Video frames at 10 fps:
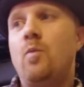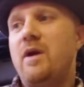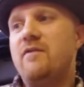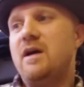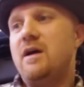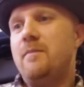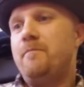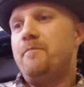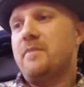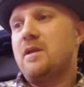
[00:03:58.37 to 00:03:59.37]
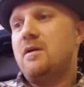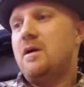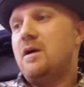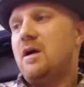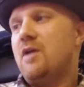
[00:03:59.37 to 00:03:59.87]
we're um,
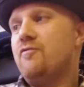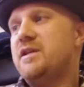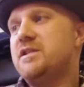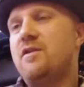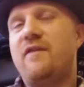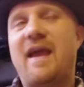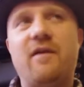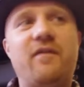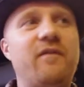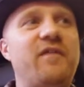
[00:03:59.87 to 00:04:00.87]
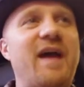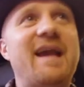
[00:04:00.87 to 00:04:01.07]
a reason of for